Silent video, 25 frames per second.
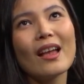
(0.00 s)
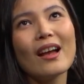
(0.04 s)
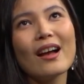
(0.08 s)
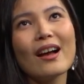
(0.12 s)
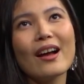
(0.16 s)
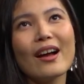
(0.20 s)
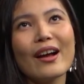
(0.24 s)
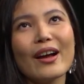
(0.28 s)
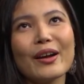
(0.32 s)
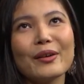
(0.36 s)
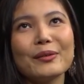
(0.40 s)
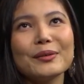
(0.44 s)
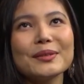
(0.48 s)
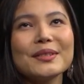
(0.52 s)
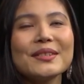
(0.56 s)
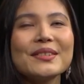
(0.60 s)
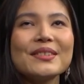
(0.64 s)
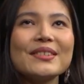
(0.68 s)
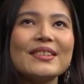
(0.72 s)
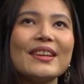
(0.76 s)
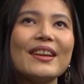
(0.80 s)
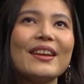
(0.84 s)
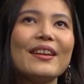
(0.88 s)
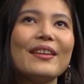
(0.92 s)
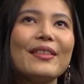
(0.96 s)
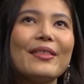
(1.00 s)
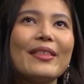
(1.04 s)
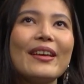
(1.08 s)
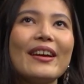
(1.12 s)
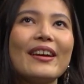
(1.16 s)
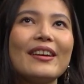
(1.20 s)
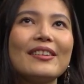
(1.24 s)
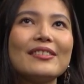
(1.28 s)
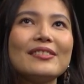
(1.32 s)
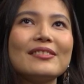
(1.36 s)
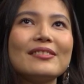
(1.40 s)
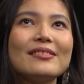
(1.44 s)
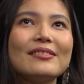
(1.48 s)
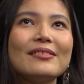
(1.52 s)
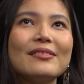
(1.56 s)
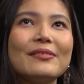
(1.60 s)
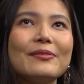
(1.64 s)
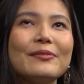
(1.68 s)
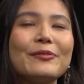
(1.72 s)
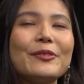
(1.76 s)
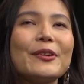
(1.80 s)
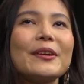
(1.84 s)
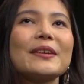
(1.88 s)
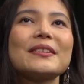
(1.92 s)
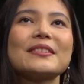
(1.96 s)
I would say that,
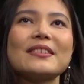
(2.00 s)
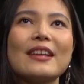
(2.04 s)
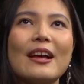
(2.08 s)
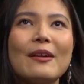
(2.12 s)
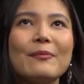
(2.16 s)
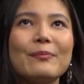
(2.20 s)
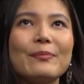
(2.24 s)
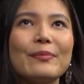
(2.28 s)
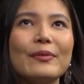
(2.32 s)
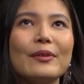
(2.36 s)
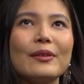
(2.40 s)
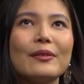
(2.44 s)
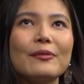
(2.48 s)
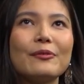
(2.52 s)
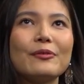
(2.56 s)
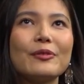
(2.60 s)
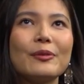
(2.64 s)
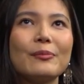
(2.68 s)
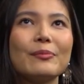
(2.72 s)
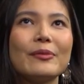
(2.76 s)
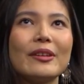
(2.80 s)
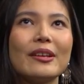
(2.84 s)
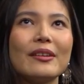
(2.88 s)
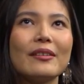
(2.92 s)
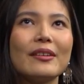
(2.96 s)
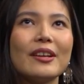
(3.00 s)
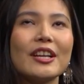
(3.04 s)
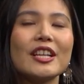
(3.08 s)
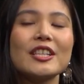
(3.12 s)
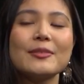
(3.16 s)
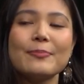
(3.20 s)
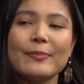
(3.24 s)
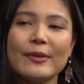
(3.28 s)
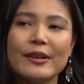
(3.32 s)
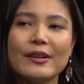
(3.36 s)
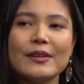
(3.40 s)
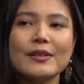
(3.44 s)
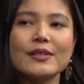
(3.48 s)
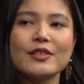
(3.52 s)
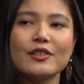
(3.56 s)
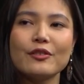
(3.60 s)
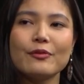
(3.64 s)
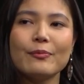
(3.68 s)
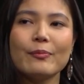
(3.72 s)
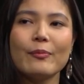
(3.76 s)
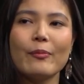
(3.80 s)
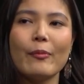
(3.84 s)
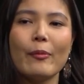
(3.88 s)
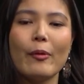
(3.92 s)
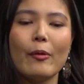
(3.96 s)
for example, from the experience of
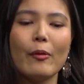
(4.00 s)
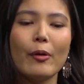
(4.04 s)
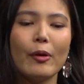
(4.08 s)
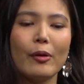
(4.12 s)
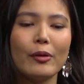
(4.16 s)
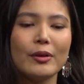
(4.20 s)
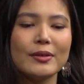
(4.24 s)
my